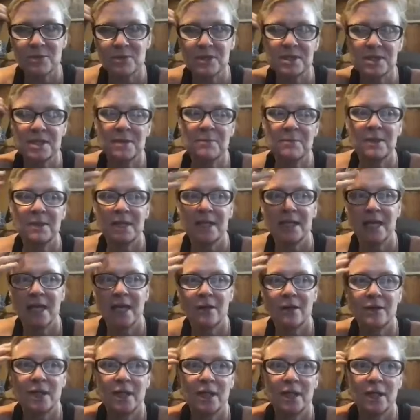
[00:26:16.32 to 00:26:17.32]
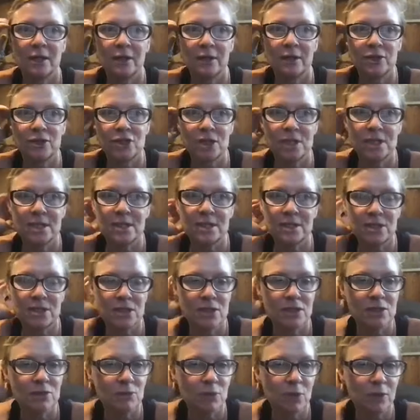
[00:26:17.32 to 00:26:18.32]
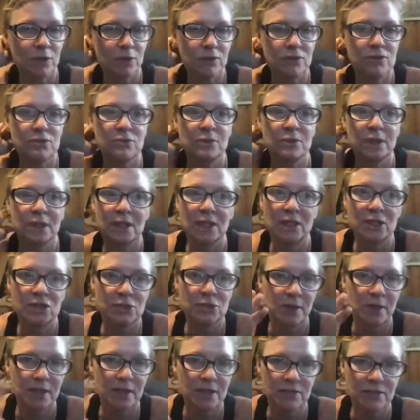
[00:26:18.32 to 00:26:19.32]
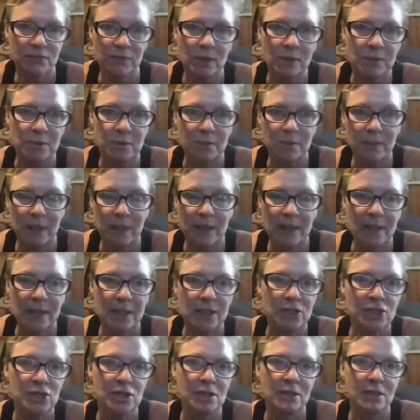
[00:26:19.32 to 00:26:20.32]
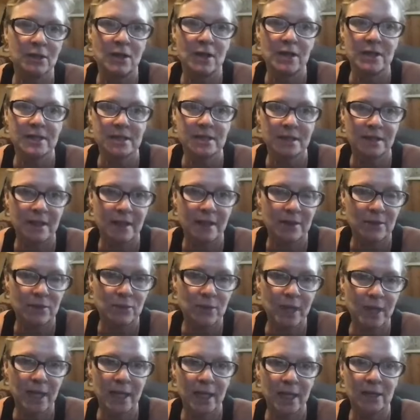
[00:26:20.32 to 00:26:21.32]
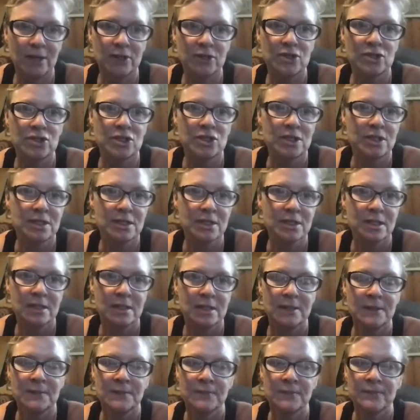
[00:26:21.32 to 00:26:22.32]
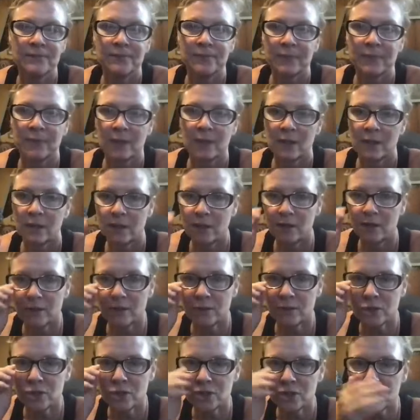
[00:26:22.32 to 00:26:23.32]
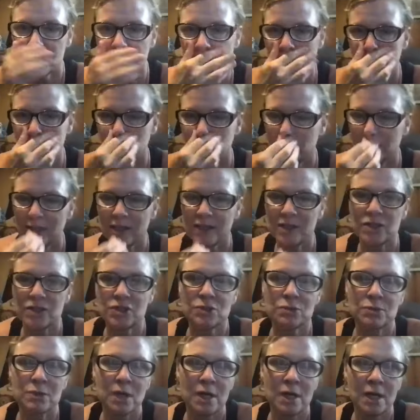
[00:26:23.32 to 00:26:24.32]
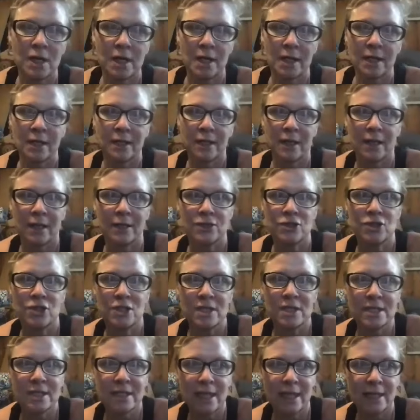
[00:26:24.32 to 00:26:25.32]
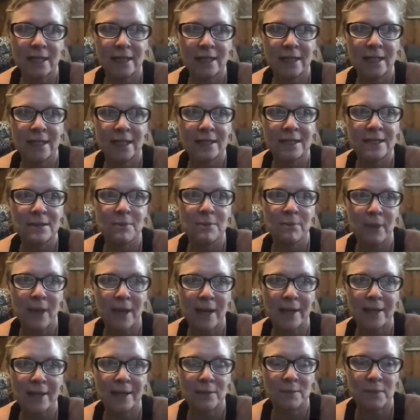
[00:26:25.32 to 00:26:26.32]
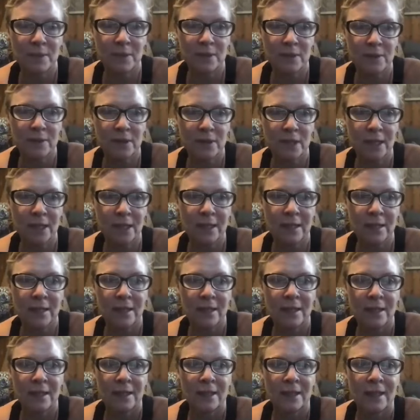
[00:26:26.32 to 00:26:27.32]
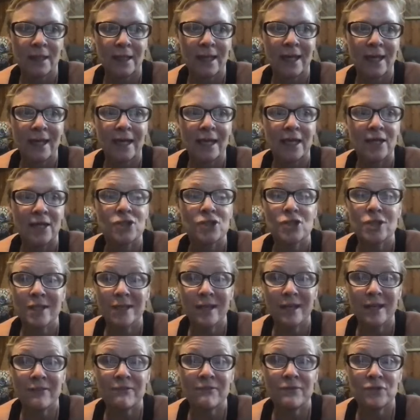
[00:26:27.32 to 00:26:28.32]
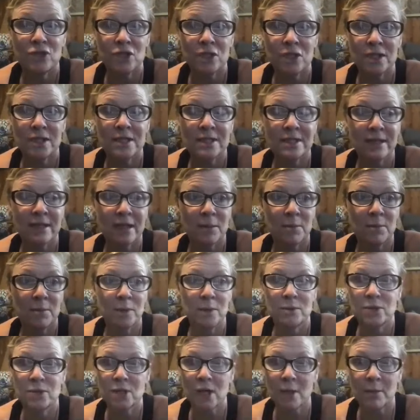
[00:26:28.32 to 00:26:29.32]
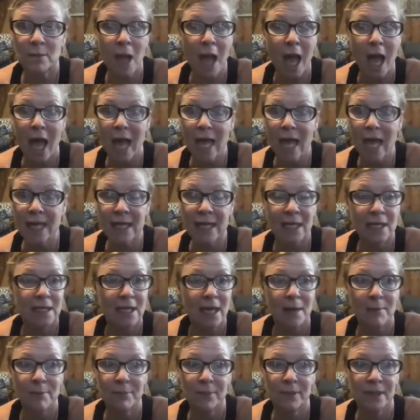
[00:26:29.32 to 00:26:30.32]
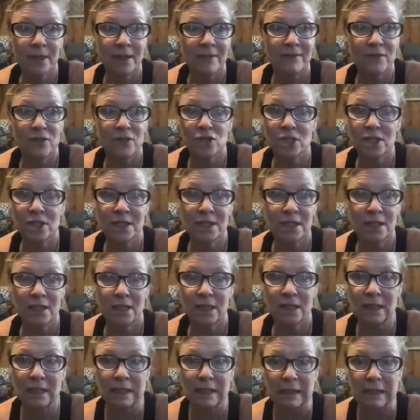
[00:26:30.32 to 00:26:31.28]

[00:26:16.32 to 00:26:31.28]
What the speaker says: somebody out here, and she's the one who's really transformed her body. She lost a lot of weight. She's getting really strong, and she's getting into bodybuilding. She just got a boob job. I cannot believe that she did it.